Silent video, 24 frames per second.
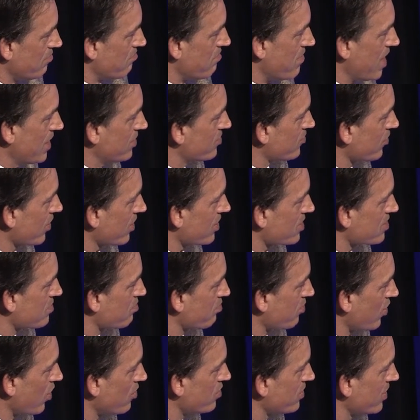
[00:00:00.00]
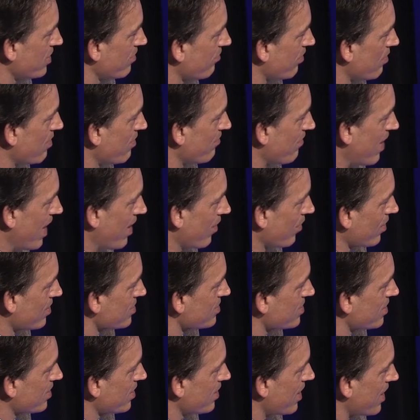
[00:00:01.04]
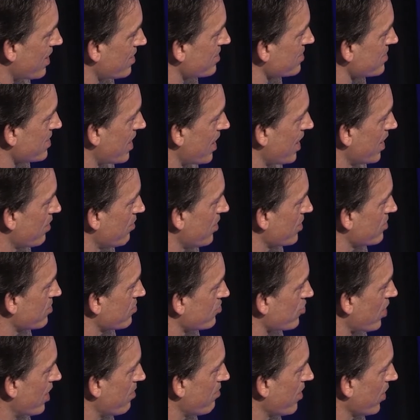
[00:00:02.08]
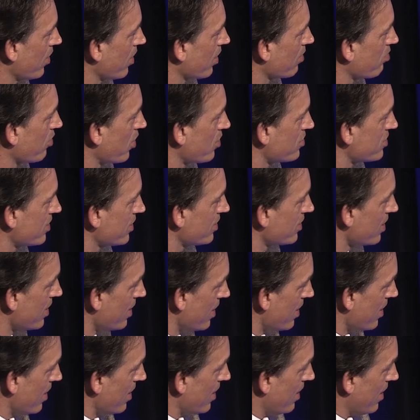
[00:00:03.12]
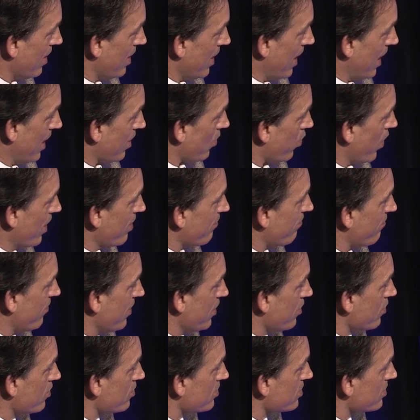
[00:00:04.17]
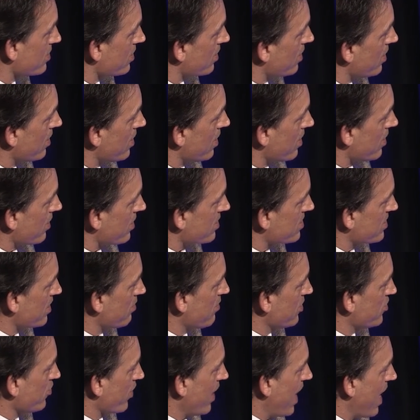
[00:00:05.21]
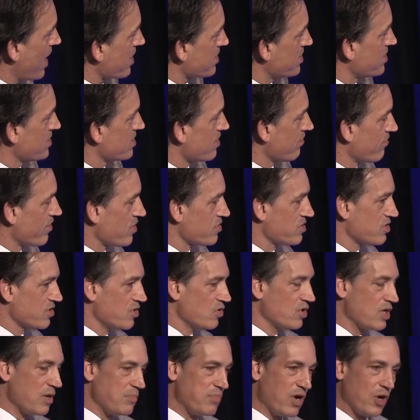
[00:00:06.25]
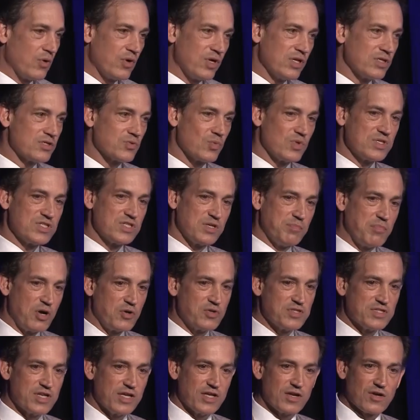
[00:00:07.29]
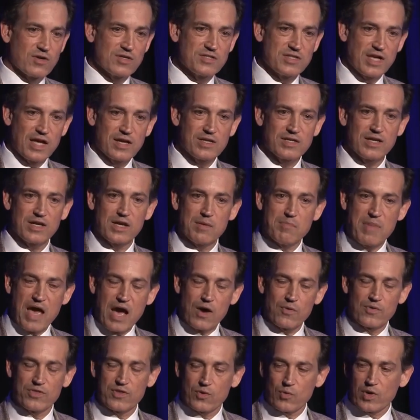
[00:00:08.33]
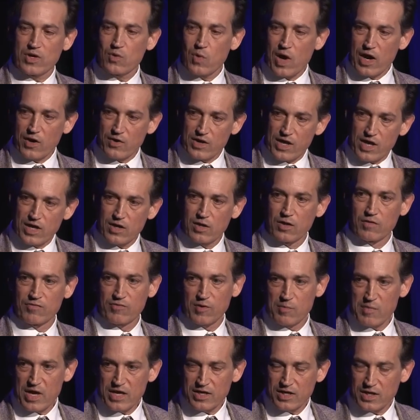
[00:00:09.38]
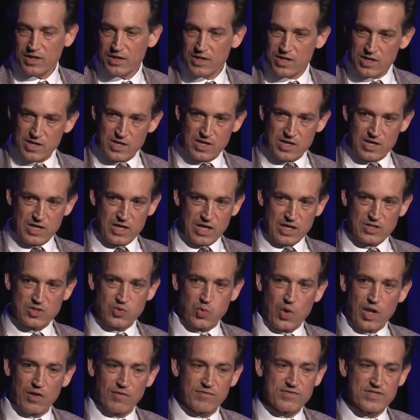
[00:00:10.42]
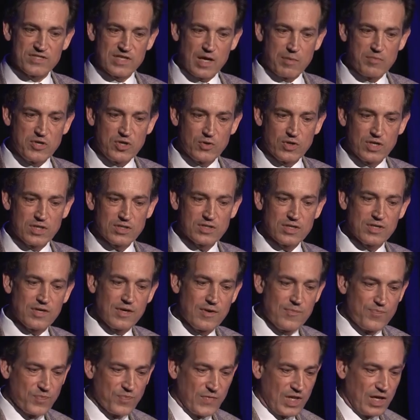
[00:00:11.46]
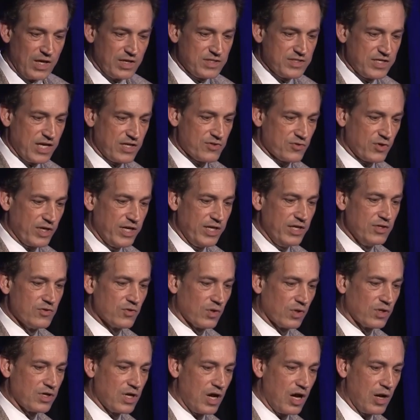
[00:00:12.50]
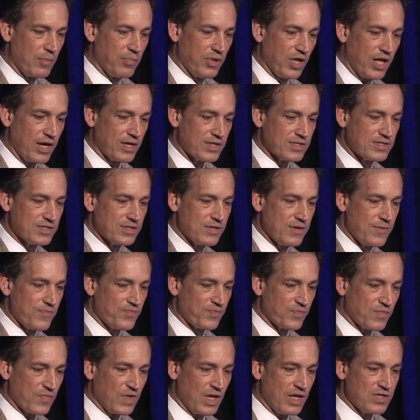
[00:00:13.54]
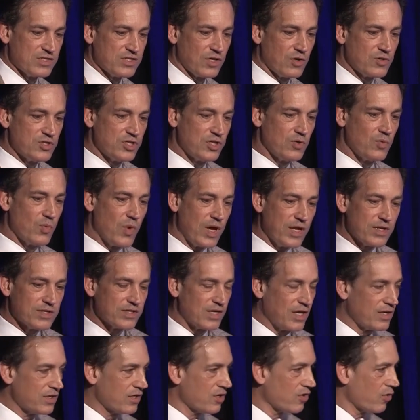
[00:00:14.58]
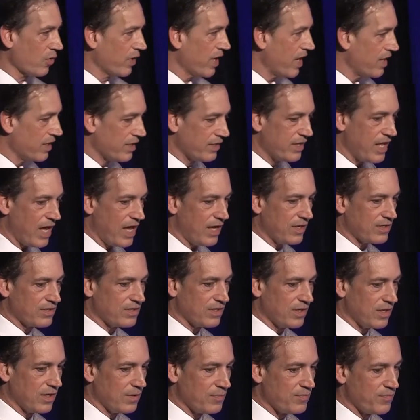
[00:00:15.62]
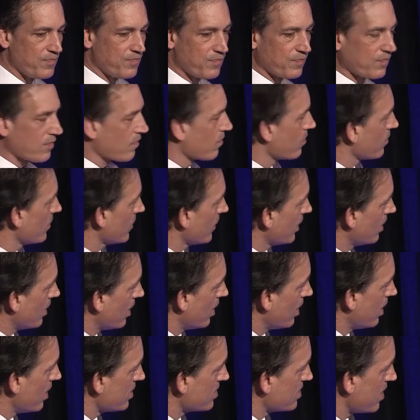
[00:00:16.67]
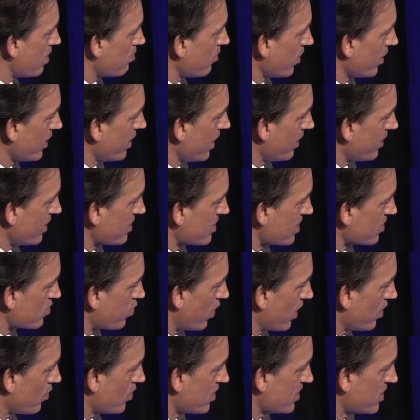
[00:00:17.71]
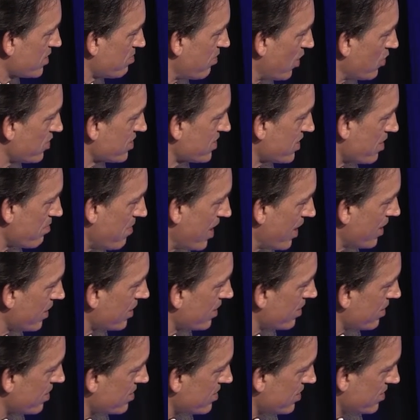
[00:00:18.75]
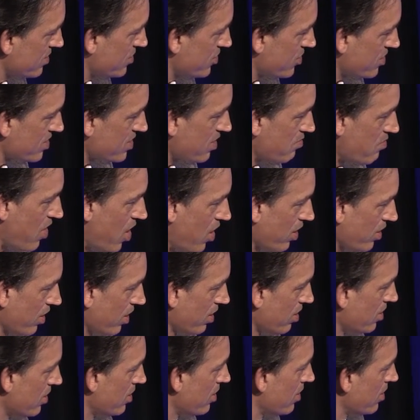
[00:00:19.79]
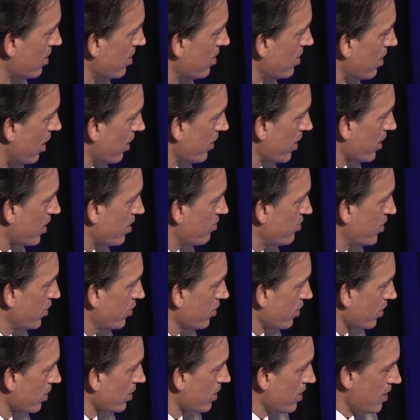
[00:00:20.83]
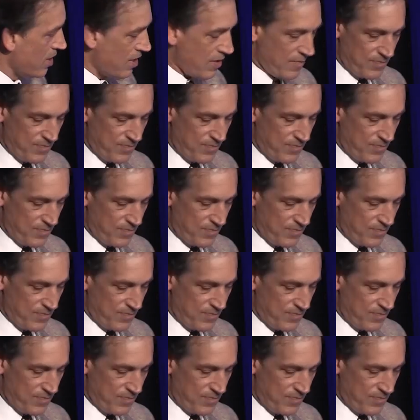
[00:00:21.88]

matrix protein from a virus and an enzyme, a trimeric protein. And when fused, the symmetry axes of those two components was supposed to intersect at about the required angle for making a 12 subunit a uh, tetrahedral complex. And so she went and created that um, uh, assembly, and this is what it was supposed to make. This is just a model on the computer.